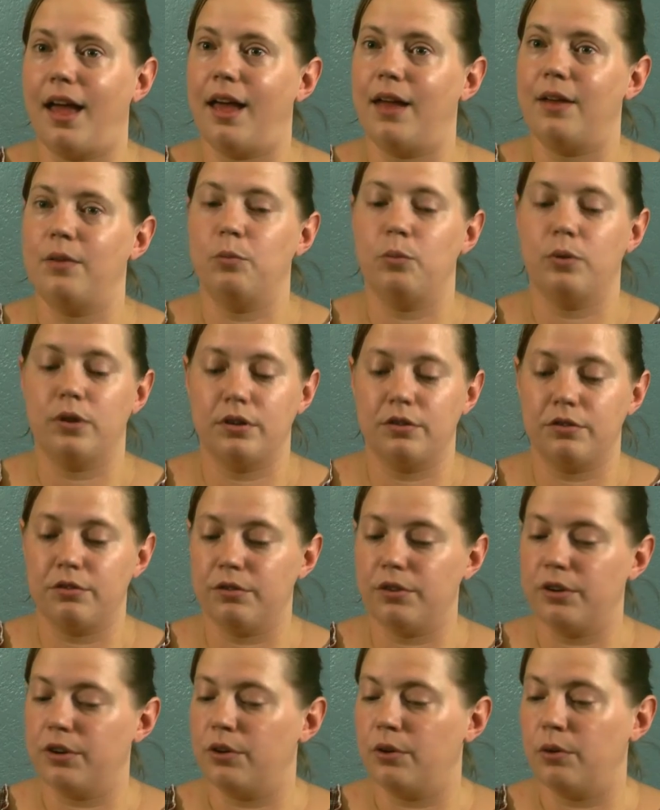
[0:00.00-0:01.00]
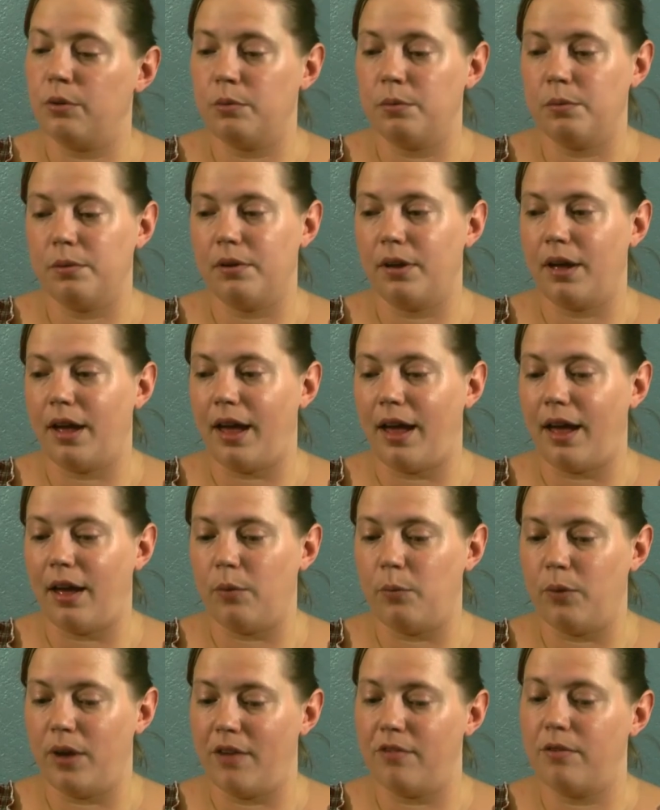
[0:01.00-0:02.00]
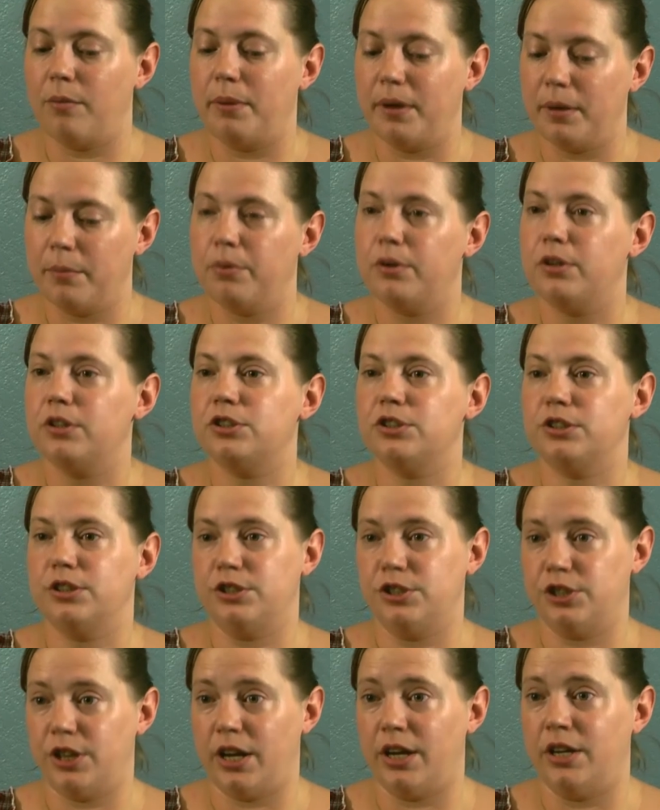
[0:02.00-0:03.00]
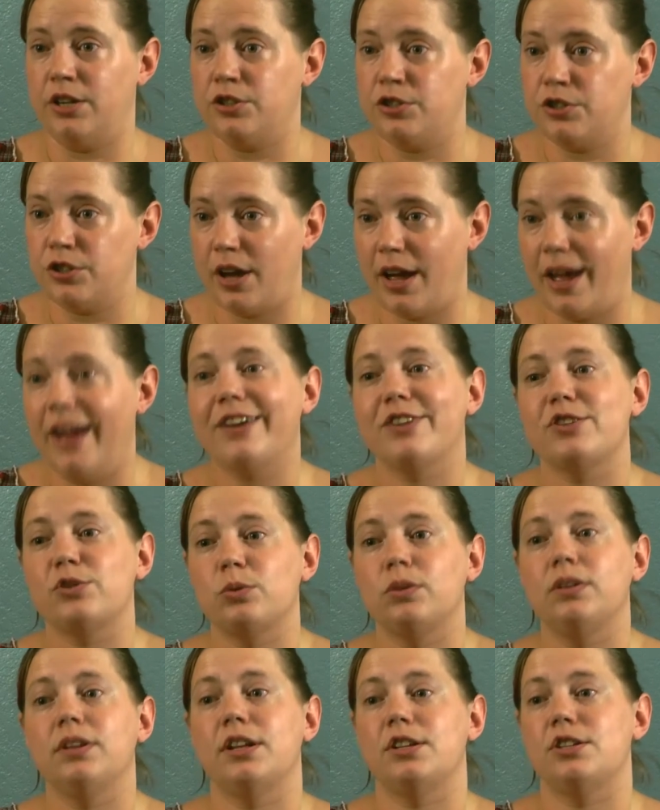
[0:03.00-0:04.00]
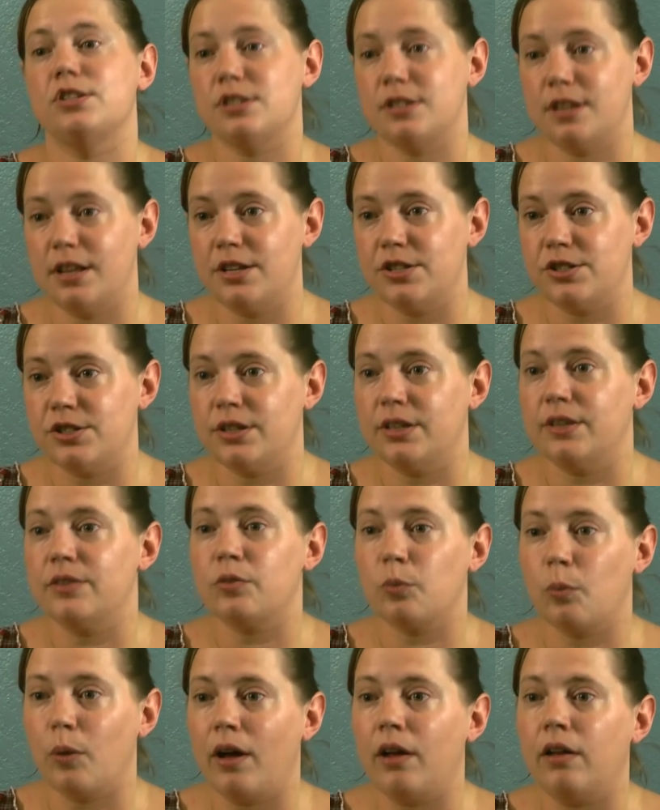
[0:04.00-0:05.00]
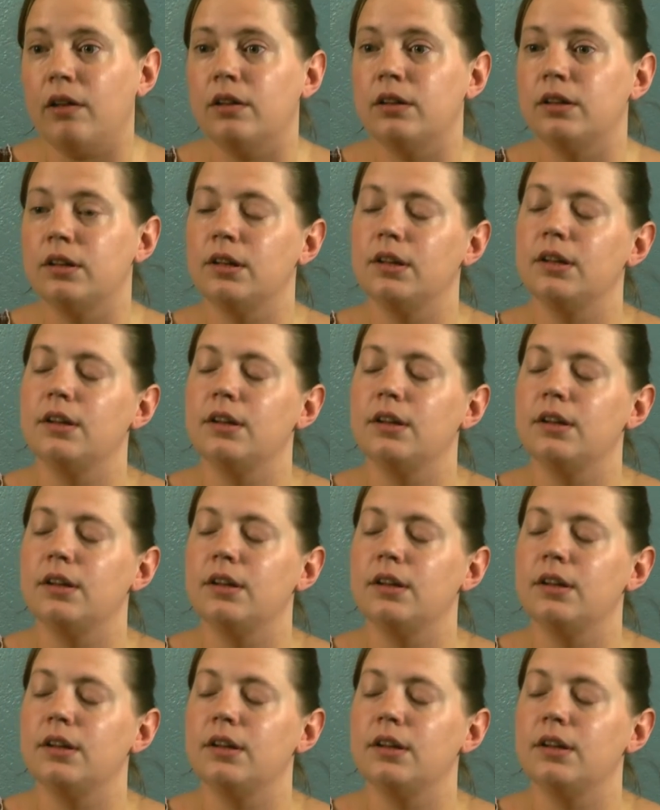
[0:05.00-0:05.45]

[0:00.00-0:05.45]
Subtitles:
And we have a big push to change actual legislation as well